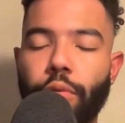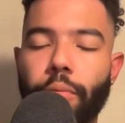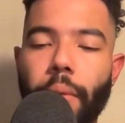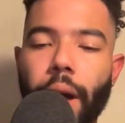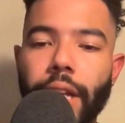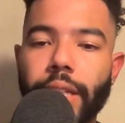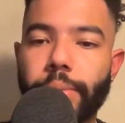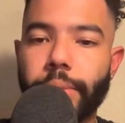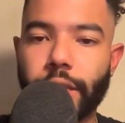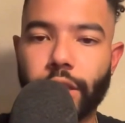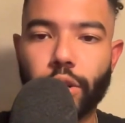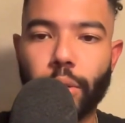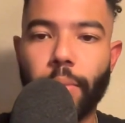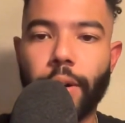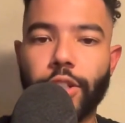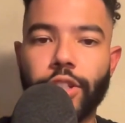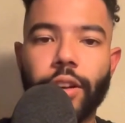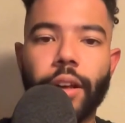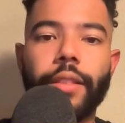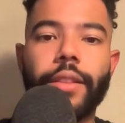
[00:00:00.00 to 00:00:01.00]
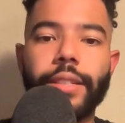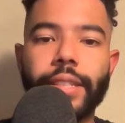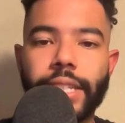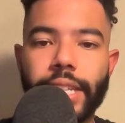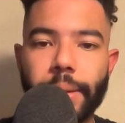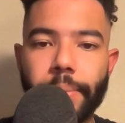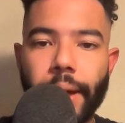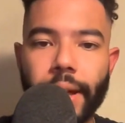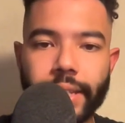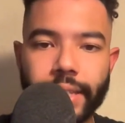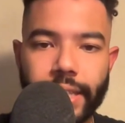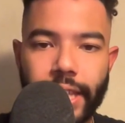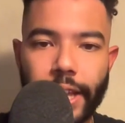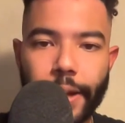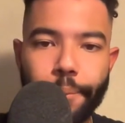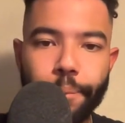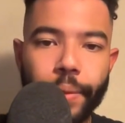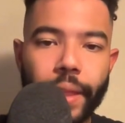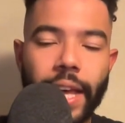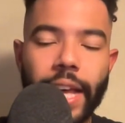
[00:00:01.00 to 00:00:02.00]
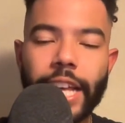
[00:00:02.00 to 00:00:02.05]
reminds me so much of this D-backs team,